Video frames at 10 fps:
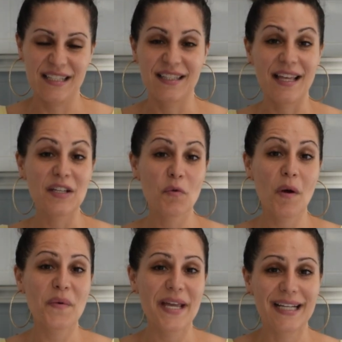So that's why
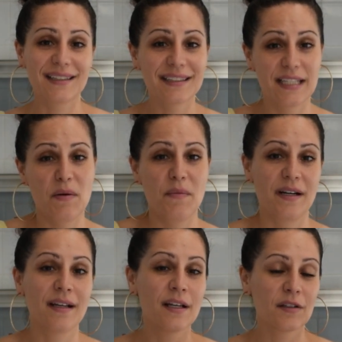we add cinnamon,
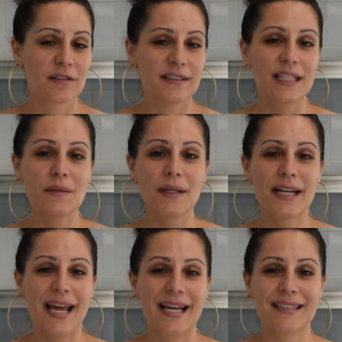because cinnamon
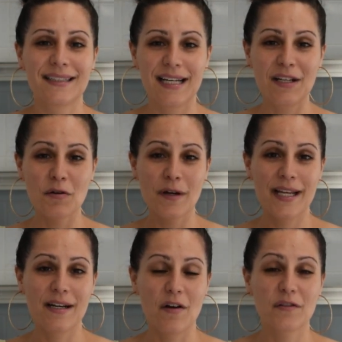adds a little
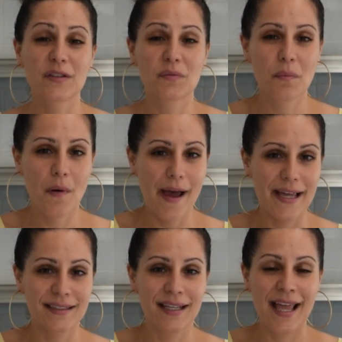hint of spice